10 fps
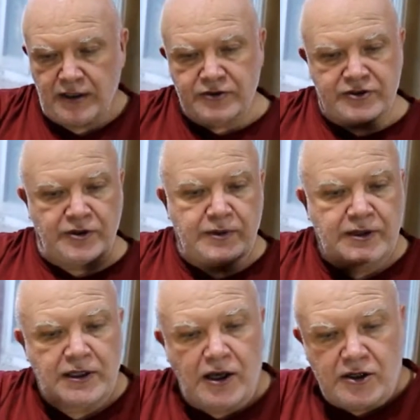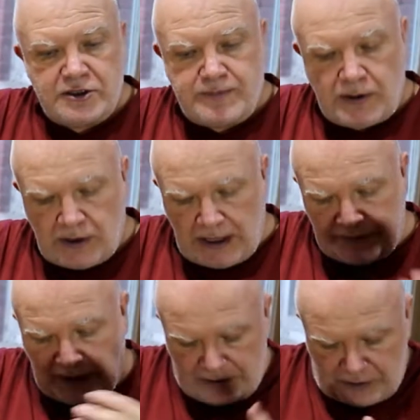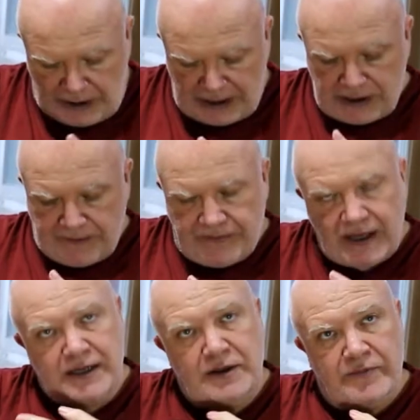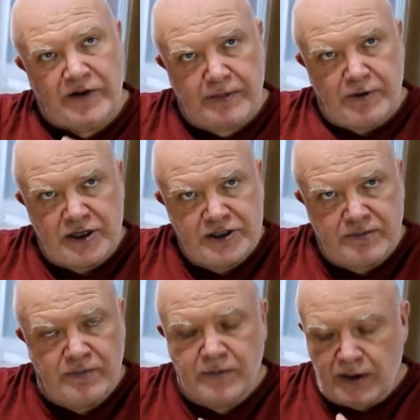So with a large bowl like that, you're actually feeling the vibration